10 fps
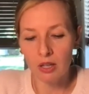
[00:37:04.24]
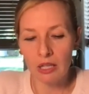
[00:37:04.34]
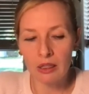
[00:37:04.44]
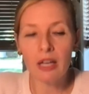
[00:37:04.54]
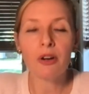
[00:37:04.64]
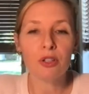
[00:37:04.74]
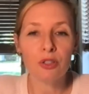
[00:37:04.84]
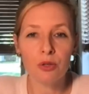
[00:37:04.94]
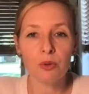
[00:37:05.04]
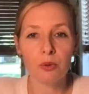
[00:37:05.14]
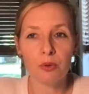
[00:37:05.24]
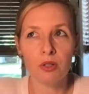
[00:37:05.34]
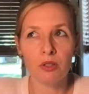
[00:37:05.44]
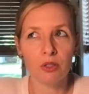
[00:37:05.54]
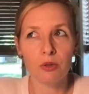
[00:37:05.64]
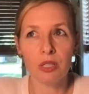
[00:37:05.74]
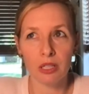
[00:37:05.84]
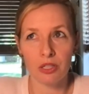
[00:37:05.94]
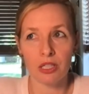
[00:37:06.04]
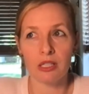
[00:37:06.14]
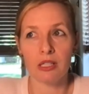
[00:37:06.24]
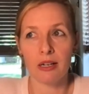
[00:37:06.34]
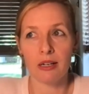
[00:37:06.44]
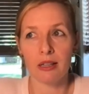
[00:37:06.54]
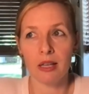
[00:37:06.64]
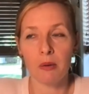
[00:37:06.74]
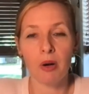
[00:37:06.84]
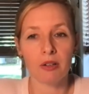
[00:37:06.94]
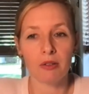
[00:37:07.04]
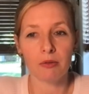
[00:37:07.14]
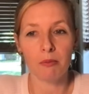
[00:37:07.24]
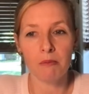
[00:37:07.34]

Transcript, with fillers: like there to do the due diligence they they want to